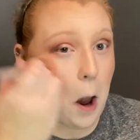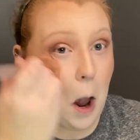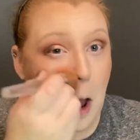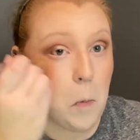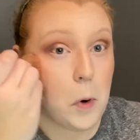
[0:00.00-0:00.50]

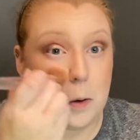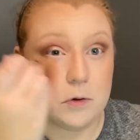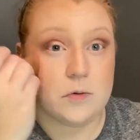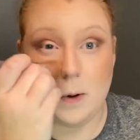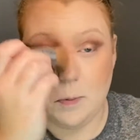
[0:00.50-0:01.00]
I'm one of
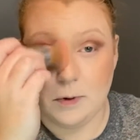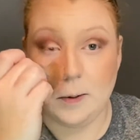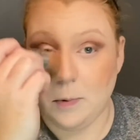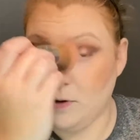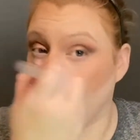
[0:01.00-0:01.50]
those people
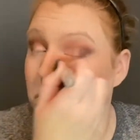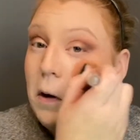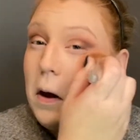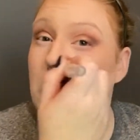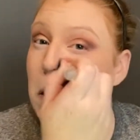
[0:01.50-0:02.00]
that brings it
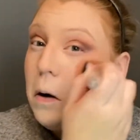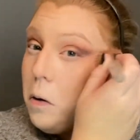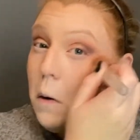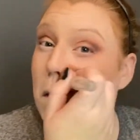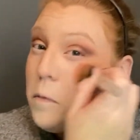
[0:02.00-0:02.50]
right
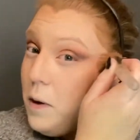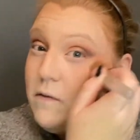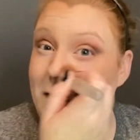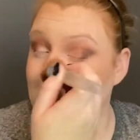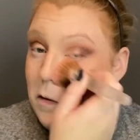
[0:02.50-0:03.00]
across my
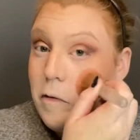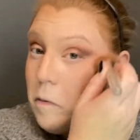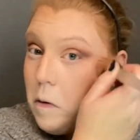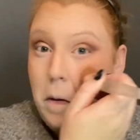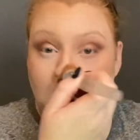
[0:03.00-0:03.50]
face
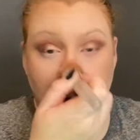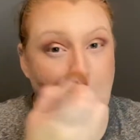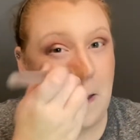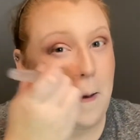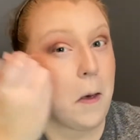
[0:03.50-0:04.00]

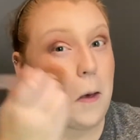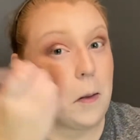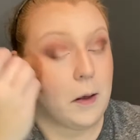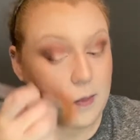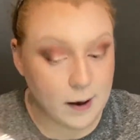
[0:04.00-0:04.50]

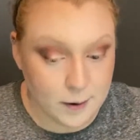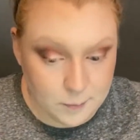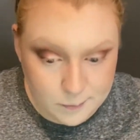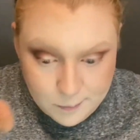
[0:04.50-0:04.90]
like that.